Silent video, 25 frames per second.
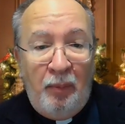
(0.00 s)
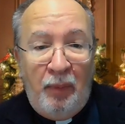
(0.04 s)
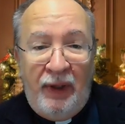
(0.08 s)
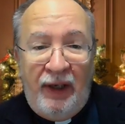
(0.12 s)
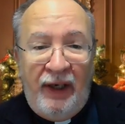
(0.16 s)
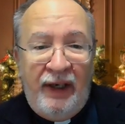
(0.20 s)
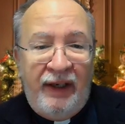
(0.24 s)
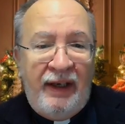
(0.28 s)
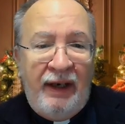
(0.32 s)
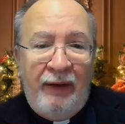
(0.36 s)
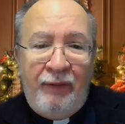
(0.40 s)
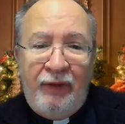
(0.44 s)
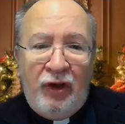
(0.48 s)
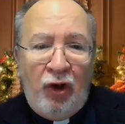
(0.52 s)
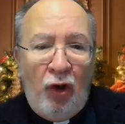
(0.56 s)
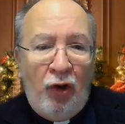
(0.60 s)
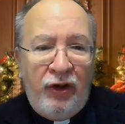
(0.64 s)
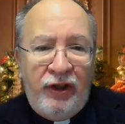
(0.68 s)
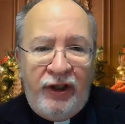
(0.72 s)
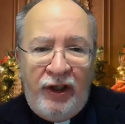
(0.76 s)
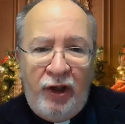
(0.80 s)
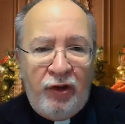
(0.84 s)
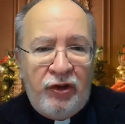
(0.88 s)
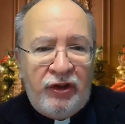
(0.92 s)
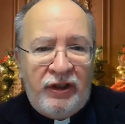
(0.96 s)
but they'd never
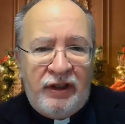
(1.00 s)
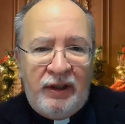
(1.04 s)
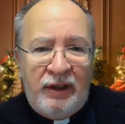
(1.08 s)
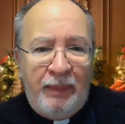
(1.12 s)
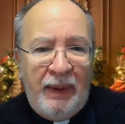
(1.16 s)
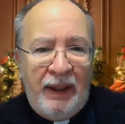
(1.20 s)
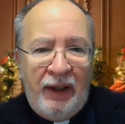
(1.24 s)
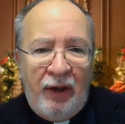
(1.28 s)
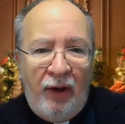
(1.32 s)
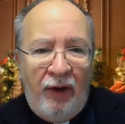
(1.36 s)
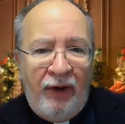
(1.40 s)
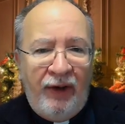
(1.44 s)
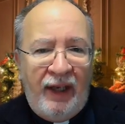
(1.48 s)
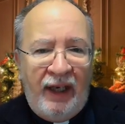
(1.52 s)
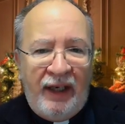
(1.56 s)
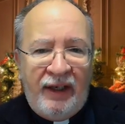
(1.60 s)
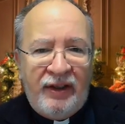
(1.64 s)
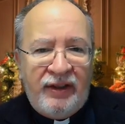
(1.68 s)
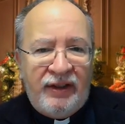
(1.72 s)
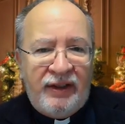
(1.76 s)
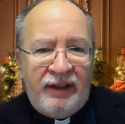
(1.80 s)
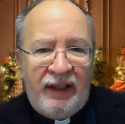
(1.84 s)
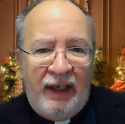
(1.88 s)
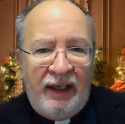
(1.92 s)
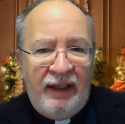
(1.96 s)
got used to being on
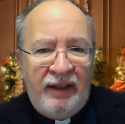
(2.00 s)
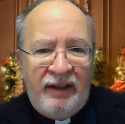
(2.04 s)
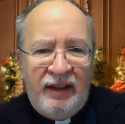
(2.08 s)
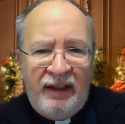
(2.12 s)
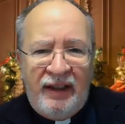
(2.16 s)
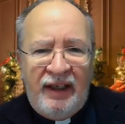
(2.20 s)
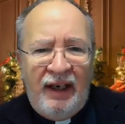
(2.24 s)
that estate.